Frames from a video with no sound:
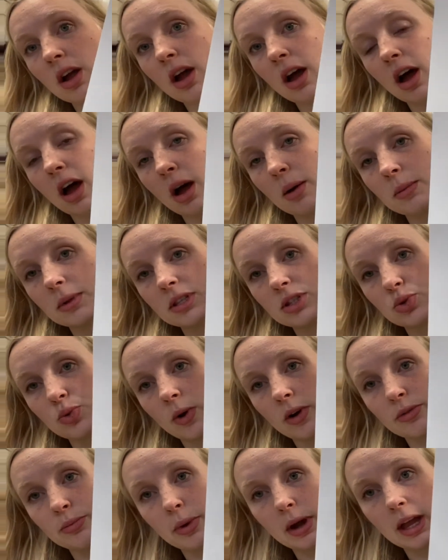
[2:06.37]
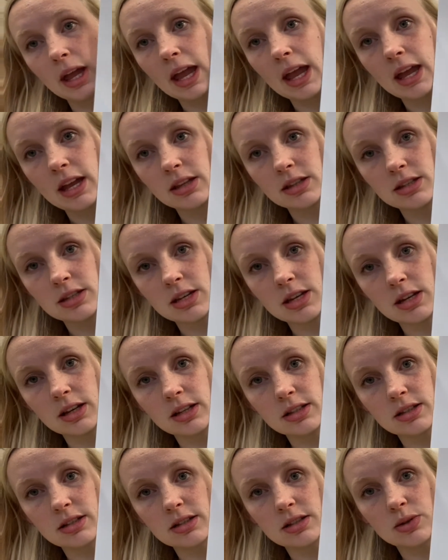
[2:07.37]
It's 12 by 18.
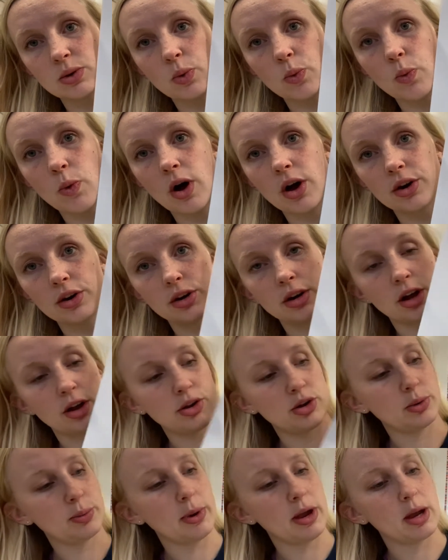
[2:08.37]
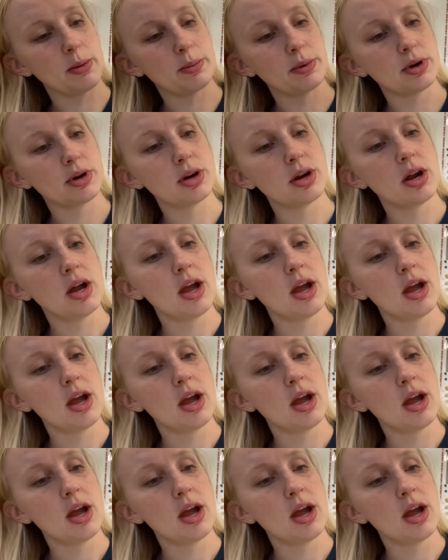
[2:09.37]
This is watercolor paper.